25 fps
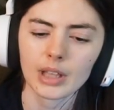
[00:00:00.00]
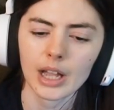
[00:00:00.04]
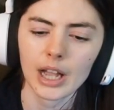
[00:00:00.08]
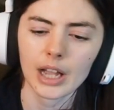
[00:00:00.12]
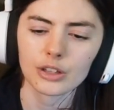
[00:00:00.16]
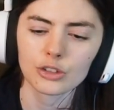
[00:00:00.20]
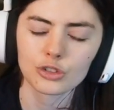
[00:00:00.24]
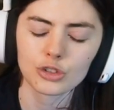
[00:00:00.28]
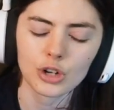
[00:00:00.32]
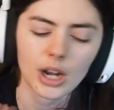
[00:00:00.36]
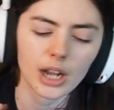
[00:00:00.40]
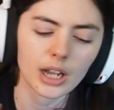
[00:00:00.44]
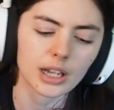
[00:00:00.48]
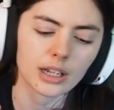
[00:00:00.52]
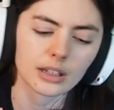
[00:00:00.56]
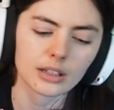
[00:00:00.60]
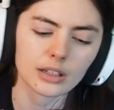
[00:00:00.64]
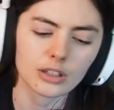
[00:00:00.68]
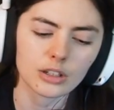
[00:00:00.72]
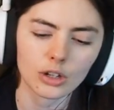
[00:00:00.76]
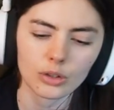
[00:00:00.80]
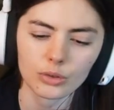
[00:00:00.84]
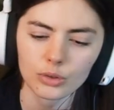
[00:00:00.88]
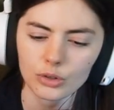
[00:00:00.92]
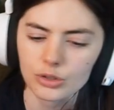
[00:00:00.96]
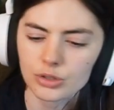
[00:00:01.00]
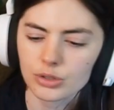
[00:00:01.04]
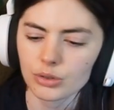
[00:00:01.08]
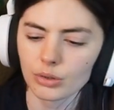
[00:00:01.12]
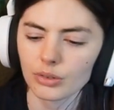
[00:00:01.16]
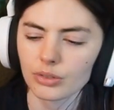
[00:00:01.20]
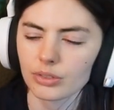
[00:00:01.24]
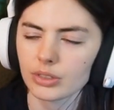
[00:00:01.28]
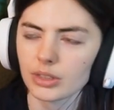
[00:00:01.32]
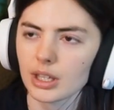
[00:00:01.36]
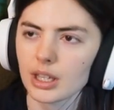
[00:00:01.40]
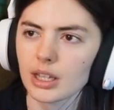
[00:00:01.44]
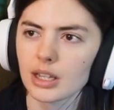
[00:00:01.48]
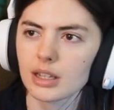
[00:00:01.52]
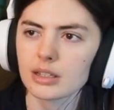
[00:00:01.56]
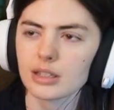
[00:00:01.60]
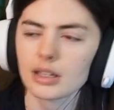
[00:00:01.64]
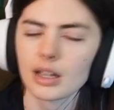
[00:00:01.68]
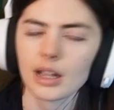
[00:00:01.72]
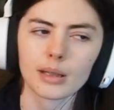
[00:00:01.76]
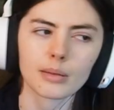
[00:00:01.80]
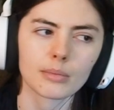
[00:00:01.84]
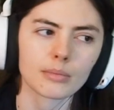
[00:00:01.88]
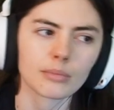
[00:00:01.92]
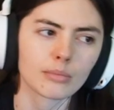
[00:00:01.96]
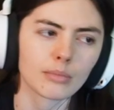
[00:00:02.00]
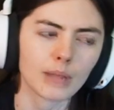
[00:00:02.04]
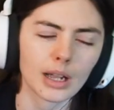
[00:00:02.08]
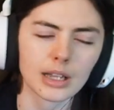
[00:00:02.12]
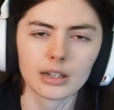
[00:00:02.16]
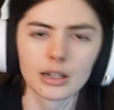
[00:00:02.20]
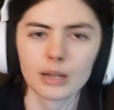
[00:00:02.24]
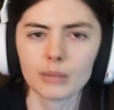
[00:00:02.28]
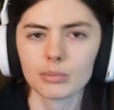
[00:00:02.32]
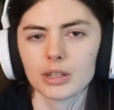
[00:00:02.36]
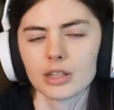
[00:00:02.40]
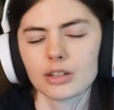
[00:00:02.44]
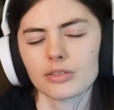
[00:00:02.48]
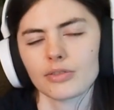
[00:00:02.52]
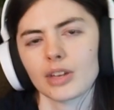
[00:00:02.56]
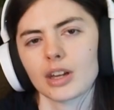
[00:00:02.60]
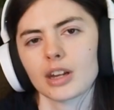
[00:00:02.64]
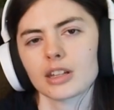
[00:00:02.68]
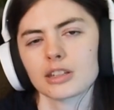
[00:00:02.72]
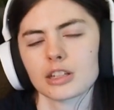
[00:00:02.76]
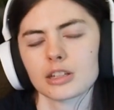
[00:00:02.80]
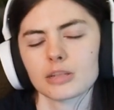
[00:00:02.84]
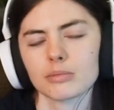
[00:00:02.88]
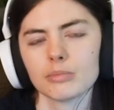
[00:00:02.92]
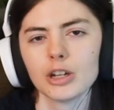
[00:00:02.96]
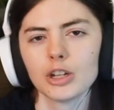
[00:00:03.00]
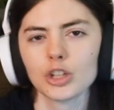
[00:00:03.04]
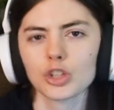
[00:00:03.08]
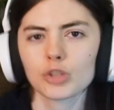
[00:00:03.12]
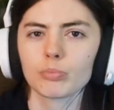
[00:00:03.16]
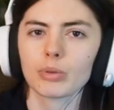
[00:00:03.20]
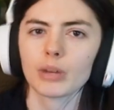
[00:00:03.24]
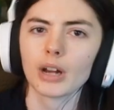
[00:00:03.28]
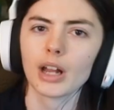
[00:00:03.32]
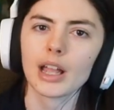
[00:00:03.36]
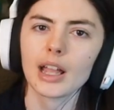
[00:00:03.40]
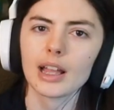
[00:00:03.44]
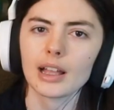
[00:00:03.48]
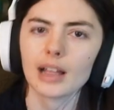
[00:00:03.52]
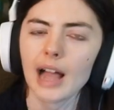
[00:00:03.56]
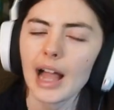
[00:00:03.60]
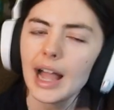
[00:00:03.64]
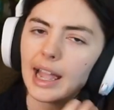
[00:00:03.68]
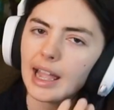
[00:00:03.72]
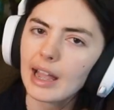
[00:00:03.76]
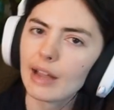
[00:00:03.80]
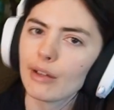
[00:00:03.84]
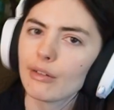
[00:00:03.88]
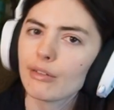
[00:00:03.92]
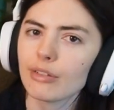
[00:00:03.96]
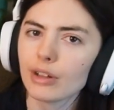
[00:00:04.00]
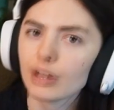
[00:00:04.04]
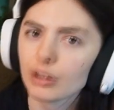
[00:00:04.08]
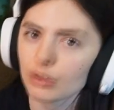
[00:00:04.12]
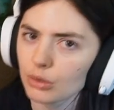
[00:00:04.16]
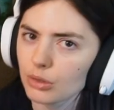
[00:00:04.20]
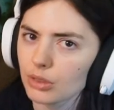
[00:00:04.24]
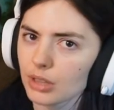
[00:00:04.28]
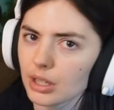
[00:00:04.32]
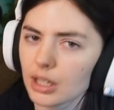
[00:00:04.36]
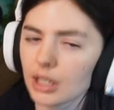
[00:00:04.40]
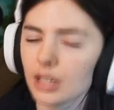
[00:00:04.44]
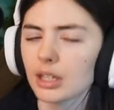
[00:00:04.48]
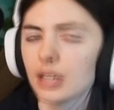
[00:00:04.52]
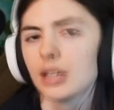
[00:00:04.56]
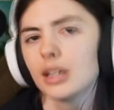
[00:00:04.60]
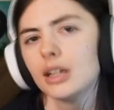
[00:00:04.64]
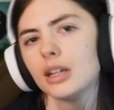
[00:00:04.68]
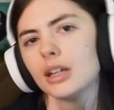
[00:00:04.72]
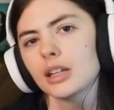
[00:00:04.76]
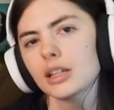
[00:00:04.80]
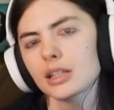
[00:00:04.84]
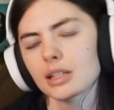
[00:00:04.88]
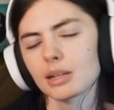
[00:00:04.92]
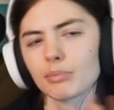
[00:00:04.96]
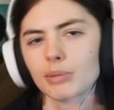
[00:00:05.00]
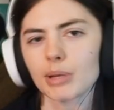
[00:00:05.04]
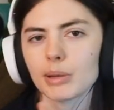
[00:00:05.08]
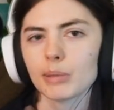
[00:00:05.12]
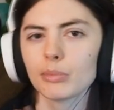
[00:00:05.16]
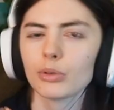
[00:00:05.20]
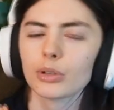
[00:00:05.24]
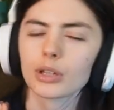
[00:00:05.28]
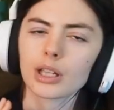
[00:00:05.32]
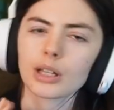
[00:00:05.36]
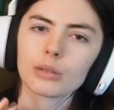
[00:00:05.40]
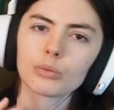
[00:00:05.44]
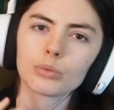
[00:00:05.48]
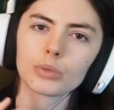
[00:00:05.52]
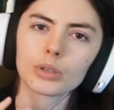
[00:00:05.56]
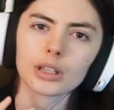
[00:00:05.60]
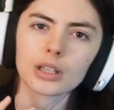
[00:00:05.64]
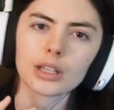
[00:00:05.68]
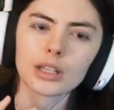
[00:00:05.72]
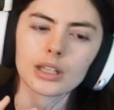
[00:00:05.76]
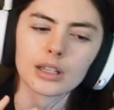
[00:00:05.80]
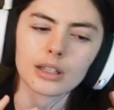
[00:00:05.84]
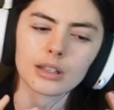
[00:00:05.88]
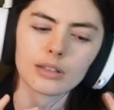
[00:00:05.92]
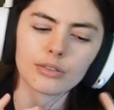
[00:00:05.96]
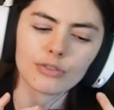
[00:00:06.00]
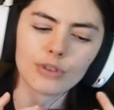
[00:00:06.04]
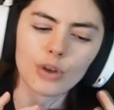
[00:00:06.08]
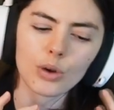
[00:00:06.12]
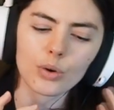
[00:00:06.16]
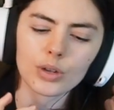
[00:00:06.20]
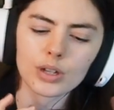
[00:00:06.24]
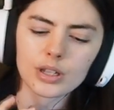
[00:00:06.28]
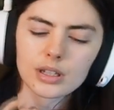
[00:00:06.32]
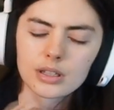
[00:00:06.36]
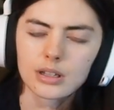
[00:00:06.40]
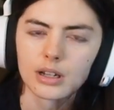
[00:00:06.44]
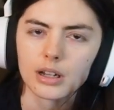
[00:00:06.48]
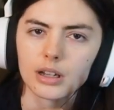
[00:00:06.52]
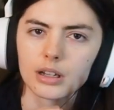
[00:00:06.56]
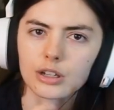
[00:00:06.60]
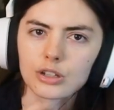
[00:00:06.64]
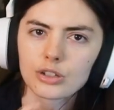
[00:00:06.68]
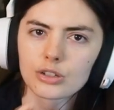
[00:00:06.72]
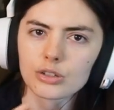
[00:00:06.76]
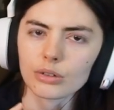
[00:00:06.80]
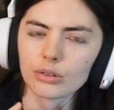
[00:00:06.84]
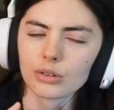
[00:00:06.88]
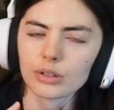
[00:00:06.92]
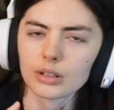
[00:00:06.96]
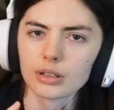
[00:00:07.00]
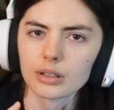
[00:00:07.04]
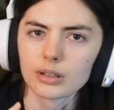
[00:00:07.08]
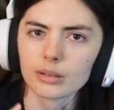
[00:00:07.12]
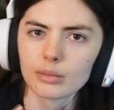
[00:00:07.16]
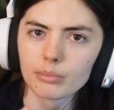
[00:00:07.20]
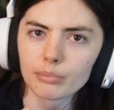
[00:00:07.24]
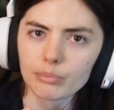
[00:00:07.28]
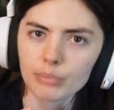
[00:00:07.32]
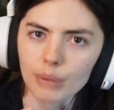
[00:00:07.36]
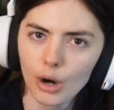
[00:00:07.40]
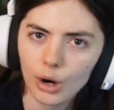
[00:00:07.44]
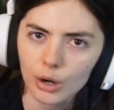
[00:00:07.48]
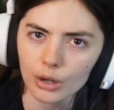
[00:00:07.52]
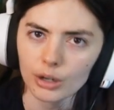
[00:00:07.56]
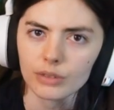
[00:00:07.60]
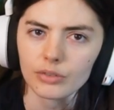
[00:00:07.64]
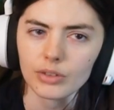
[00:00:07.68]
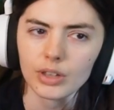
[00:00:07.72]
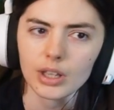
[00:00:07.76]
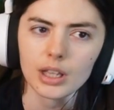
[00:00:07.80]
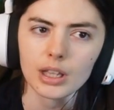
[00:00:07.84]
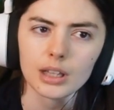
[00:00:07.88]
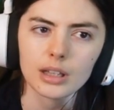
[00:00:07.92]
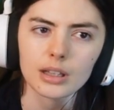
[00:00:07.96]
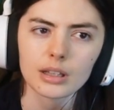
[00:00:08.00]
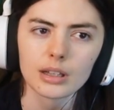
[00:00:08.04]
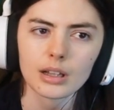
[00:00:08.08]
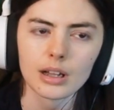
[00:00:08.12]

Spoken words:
I try, you know, there's certain things I might not be as fan as much, but I have fun with it. Some people get really focused on a certain part of it.